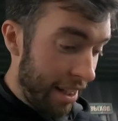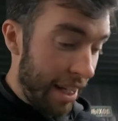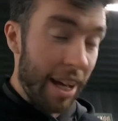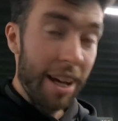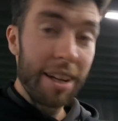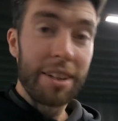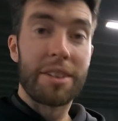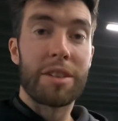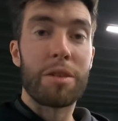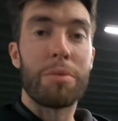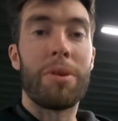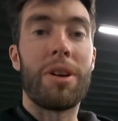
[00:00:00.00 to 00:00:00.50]

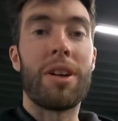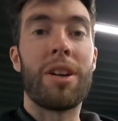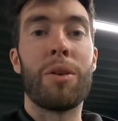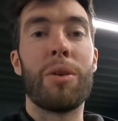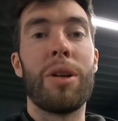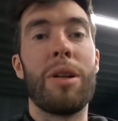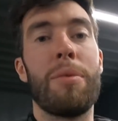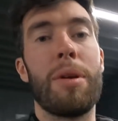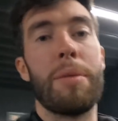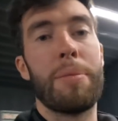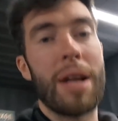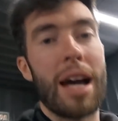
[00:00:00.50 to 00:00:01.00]
Yeah, tomorrow
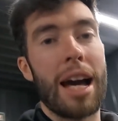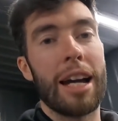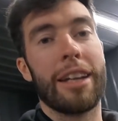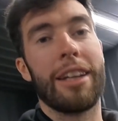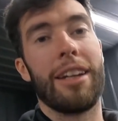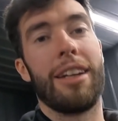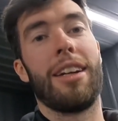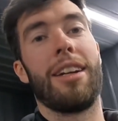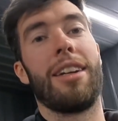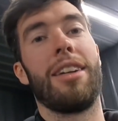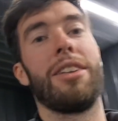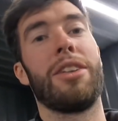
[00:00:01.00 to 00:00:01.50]
we'll be back
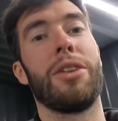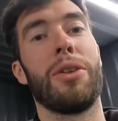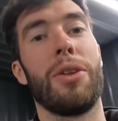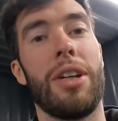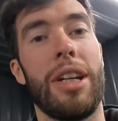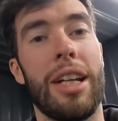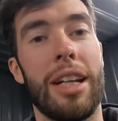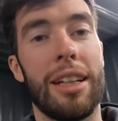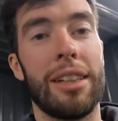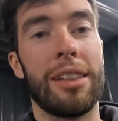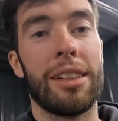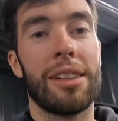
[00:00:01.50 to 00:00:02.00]
here
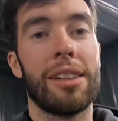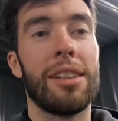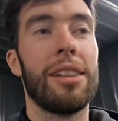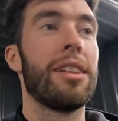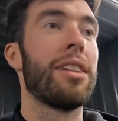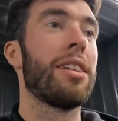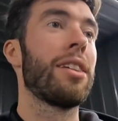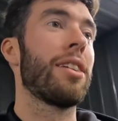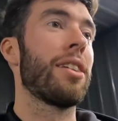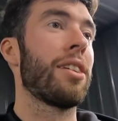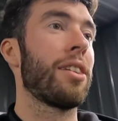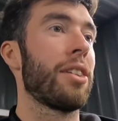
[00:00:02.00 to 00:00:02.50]
doing
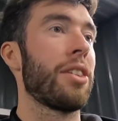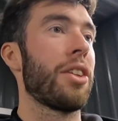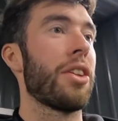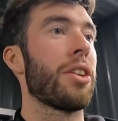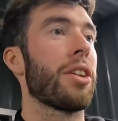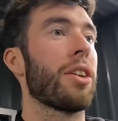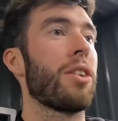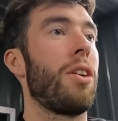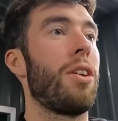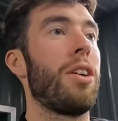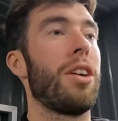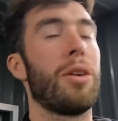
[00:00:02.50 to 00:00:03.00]

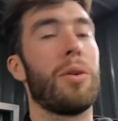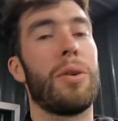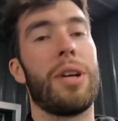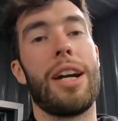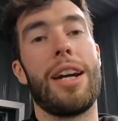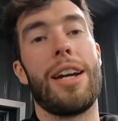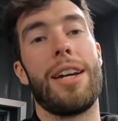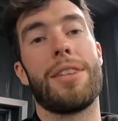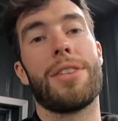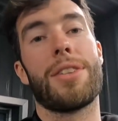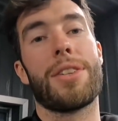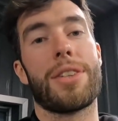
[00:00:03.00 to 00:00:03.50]
corner
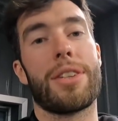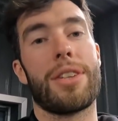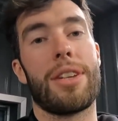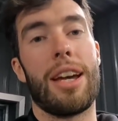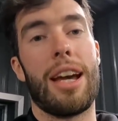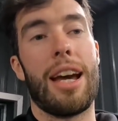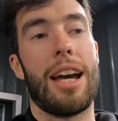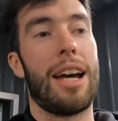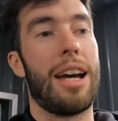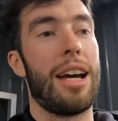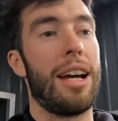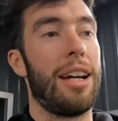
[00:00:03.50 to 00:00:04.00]
weights,
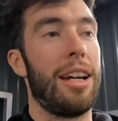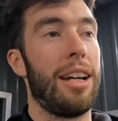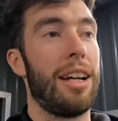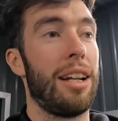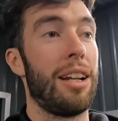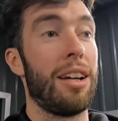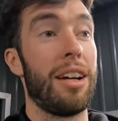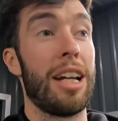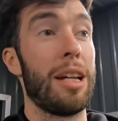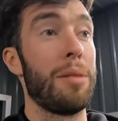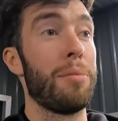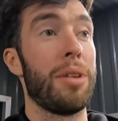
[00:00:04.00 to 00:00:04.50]

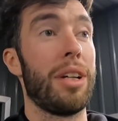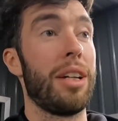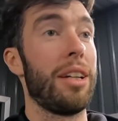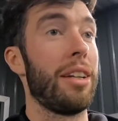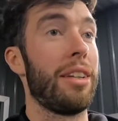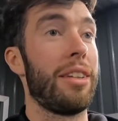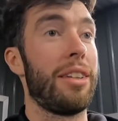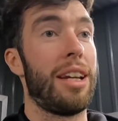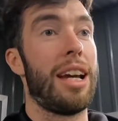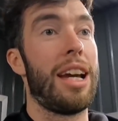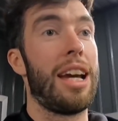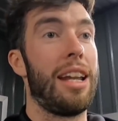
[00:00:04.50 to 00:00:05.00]

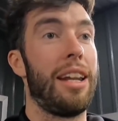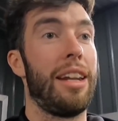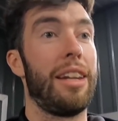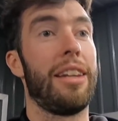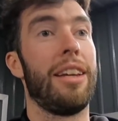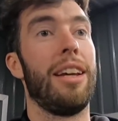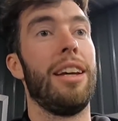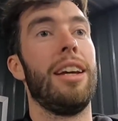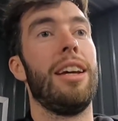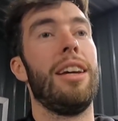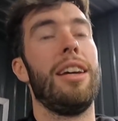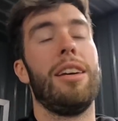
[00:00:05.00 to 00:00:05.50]
alignment, and
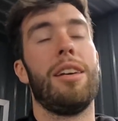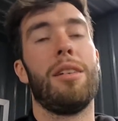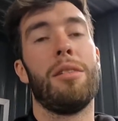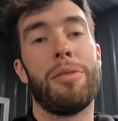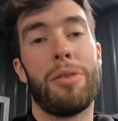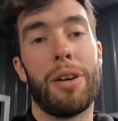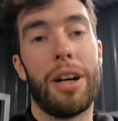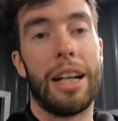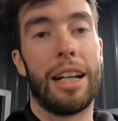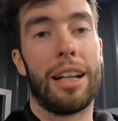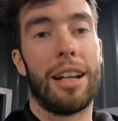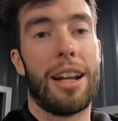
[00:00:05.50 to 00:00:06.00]

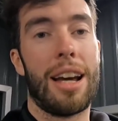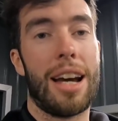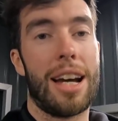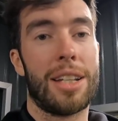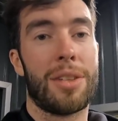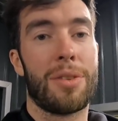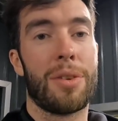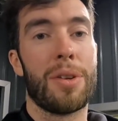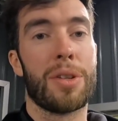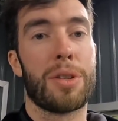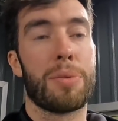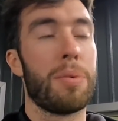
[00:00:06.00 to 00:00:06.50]
final
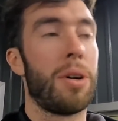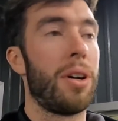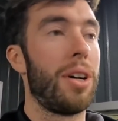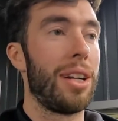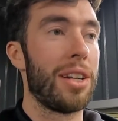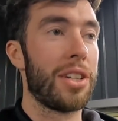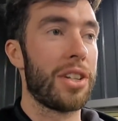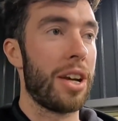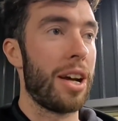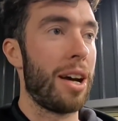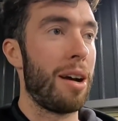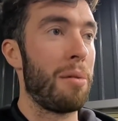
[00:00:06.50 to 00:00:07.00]
last few
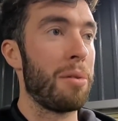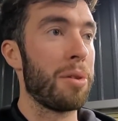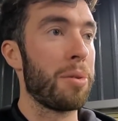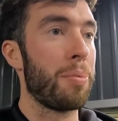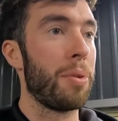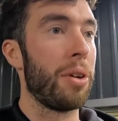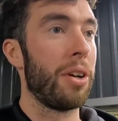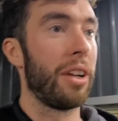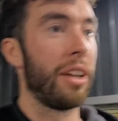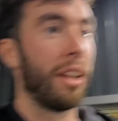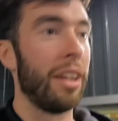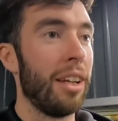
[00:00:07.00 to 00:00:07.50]
small jobs.
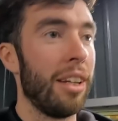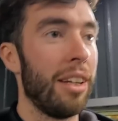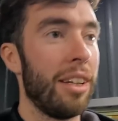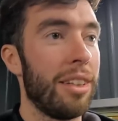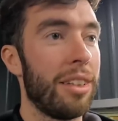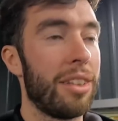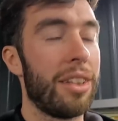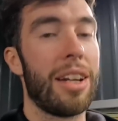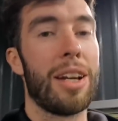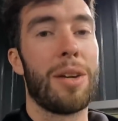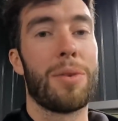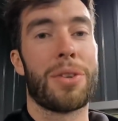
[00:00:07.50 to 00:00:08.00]
But
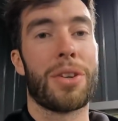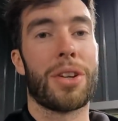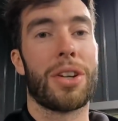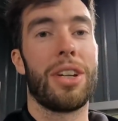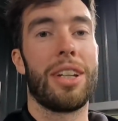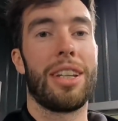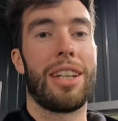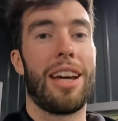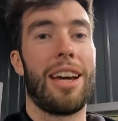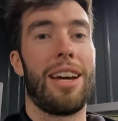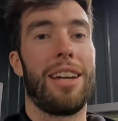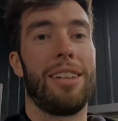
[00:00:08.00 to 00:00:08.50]
today was a
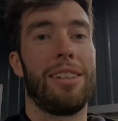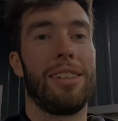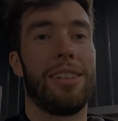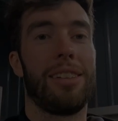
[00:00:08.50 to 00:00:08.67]
good day.